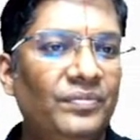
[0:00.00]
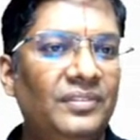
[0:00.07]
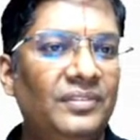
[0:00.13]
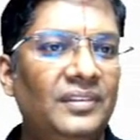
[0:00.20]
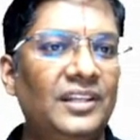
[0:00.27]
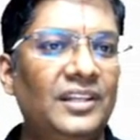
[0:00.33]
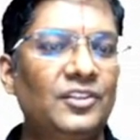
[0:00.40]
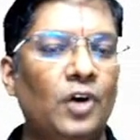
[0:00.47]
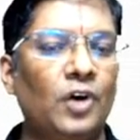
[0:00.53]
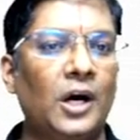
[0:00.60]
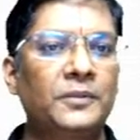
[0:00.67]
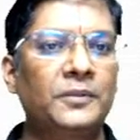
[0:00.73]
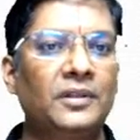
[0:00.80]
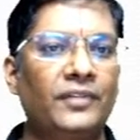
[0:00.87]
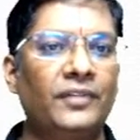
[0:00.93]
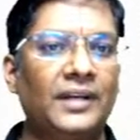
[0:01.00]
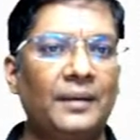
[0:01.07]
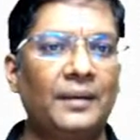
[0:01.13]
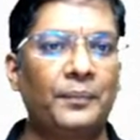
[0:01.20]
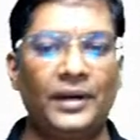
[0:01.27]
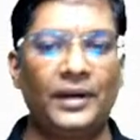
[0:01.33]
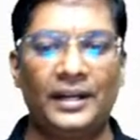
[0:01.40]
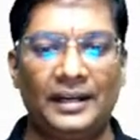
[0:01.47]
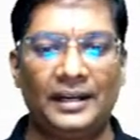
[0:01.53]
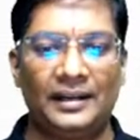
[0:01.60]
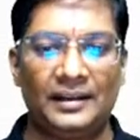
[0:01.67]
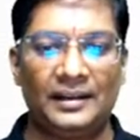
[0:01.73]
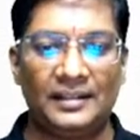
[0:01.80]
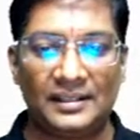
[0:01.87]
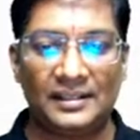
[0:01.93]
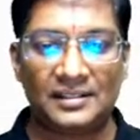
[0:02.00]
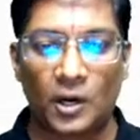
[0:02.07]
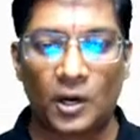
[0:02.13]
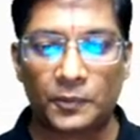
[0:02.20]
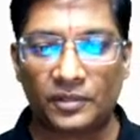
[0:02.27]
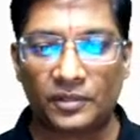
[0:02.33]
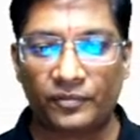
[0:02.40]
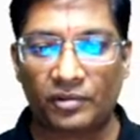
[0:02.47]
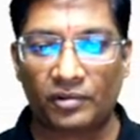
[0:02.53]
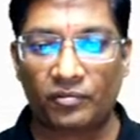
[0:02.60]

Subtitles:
There is no option for 10.88. There is an option for